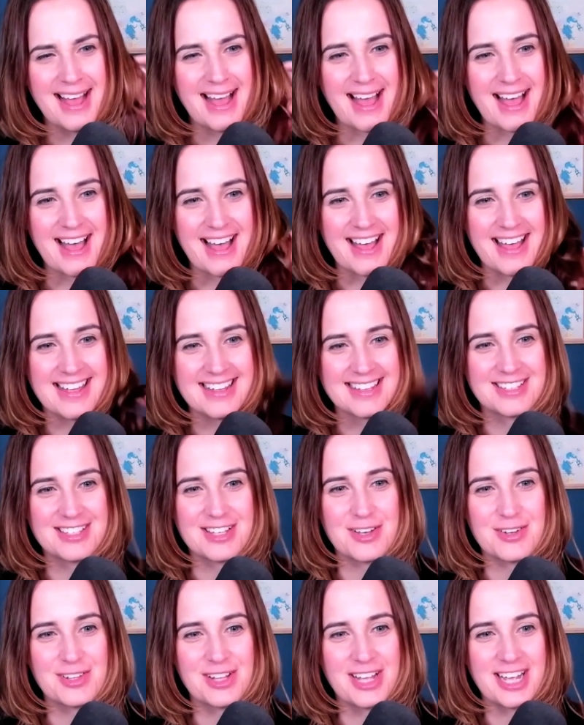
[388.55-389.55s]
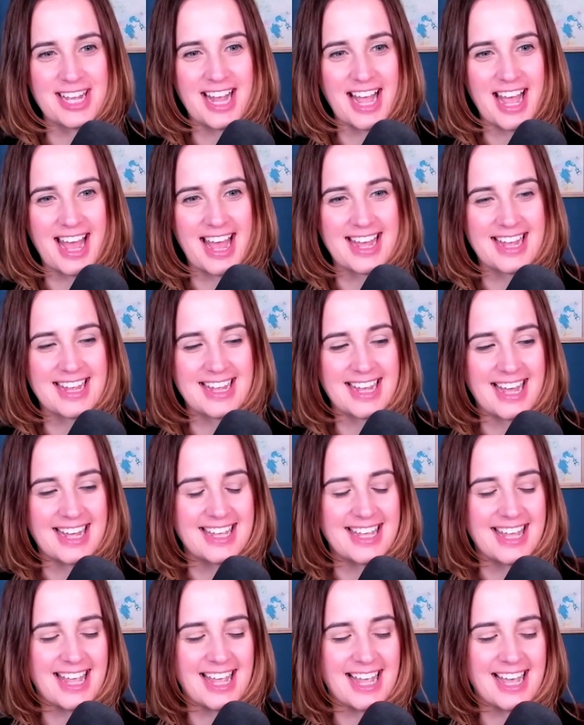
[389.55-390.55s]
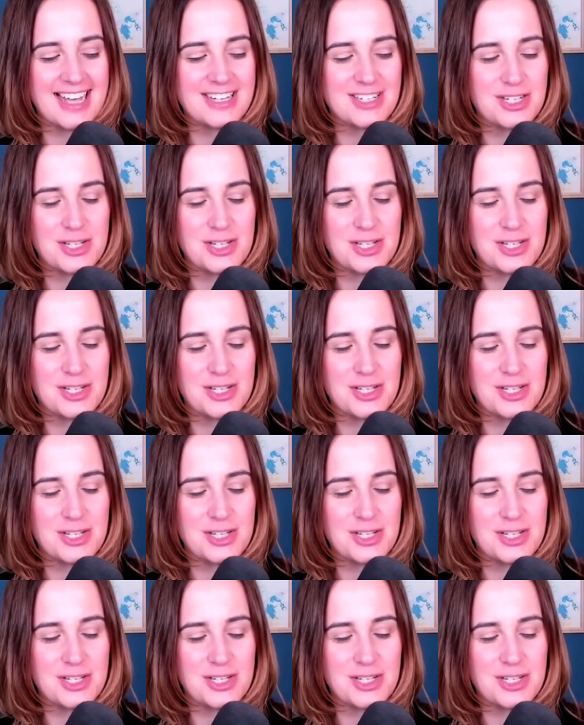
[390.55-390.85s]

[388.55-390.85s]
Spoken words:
And so like I can't